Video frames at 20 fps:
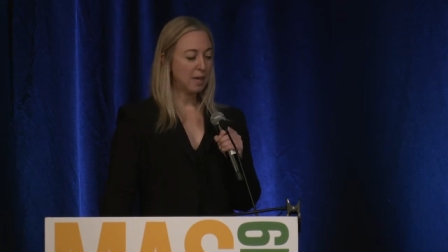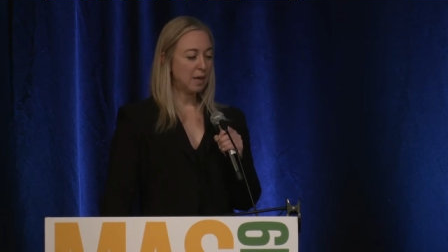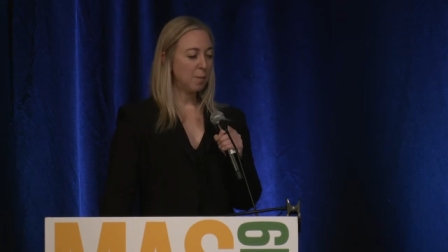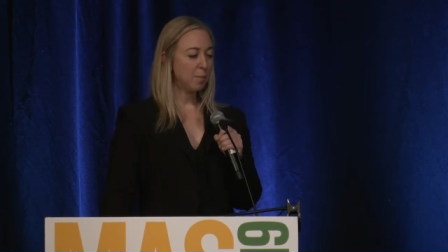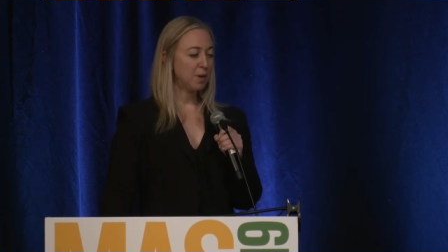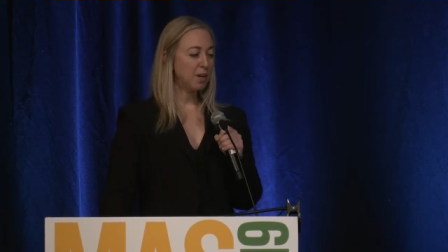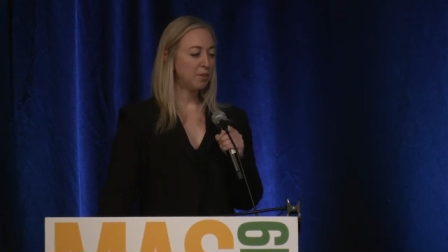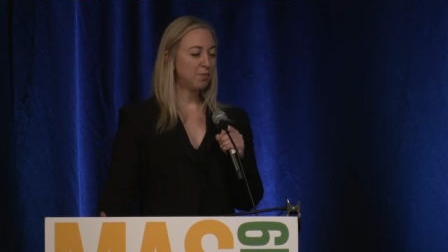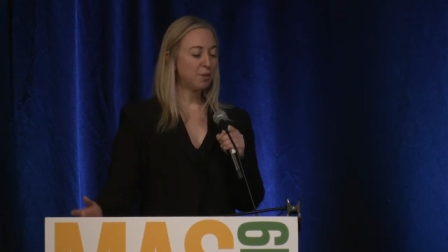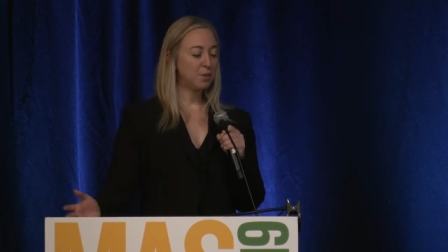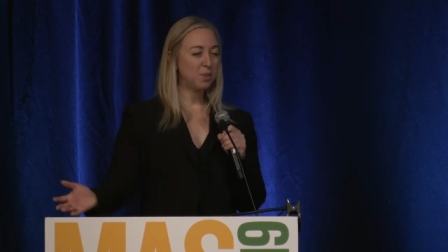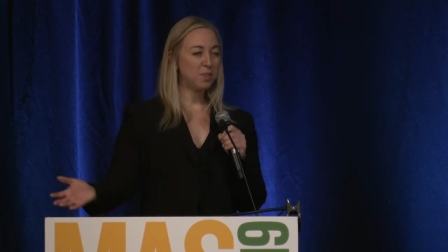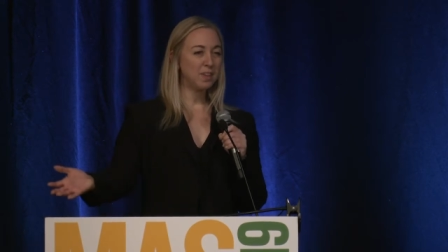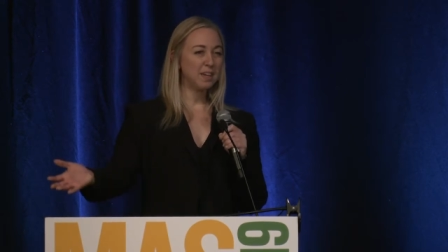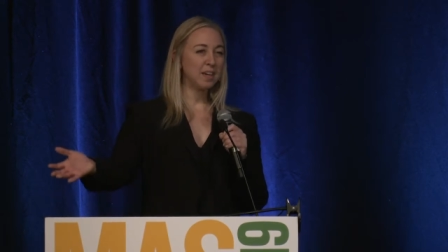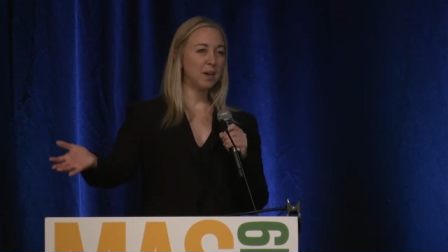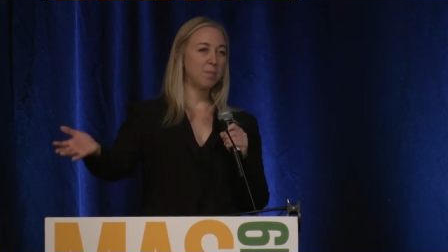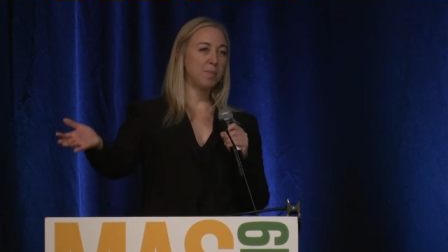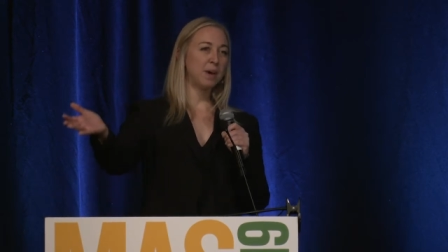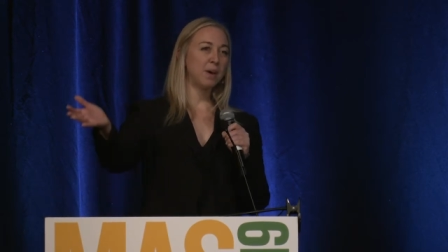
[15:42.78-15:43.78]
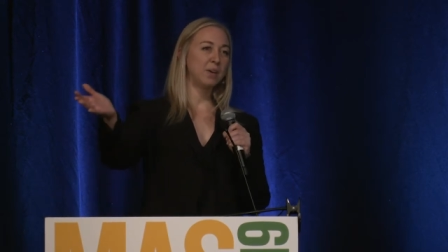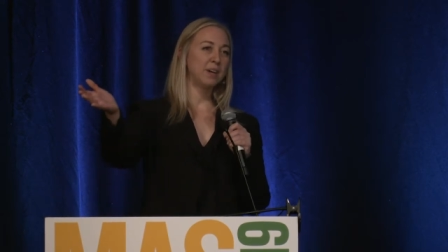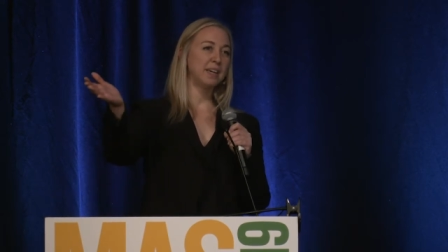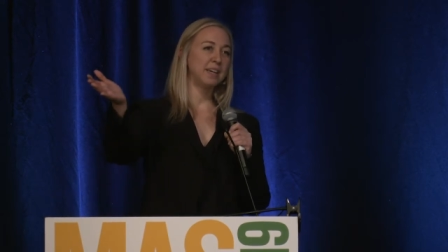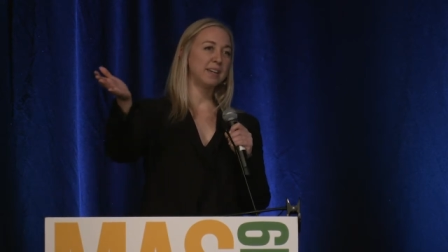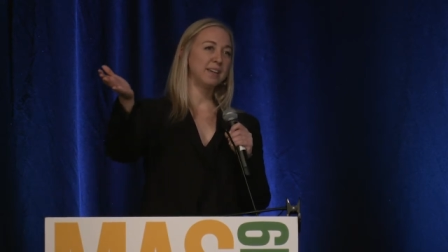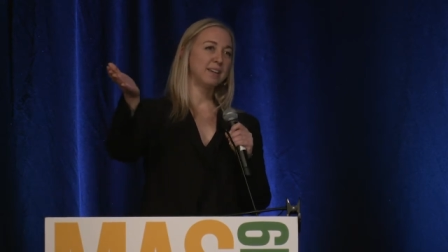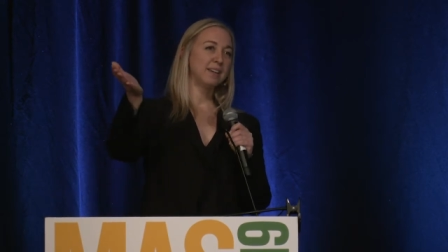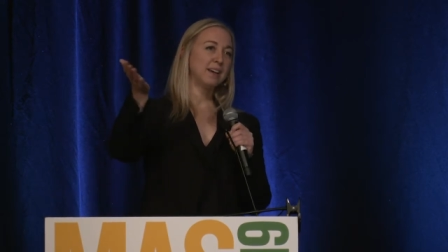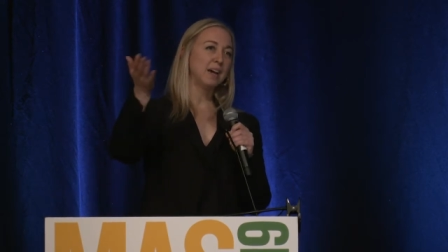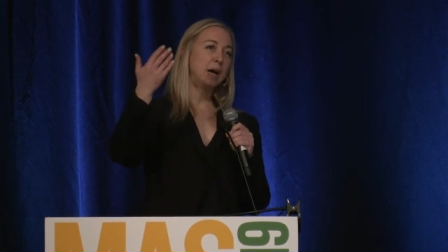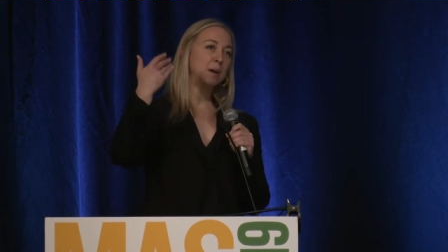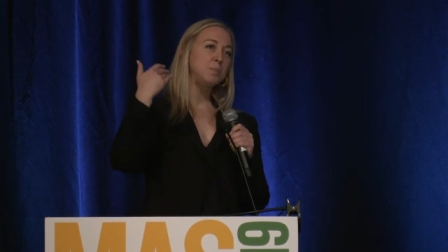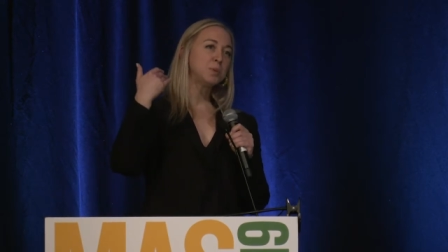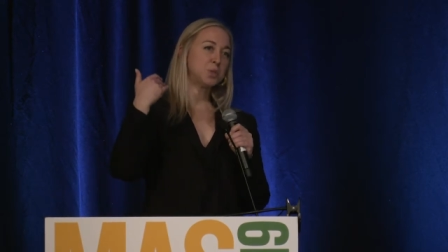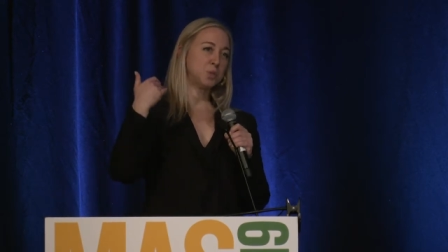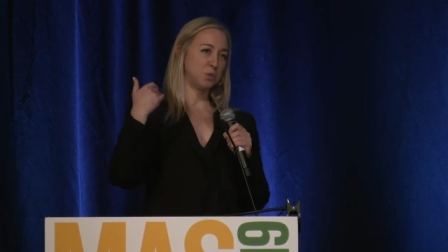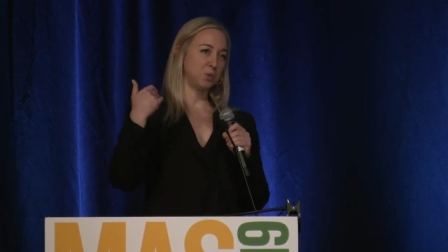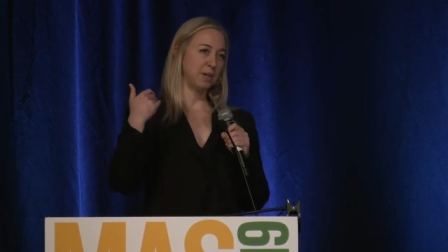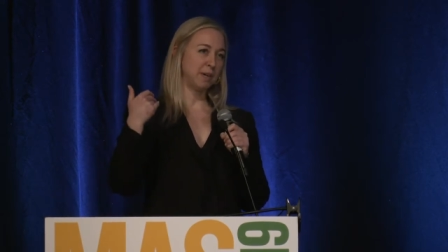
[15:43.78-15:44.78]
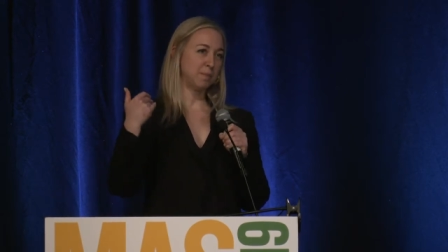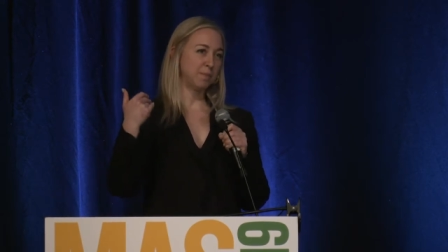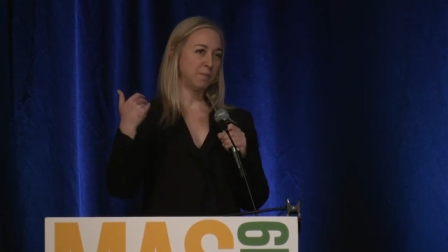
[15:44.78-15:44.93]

But if you think about it upstream,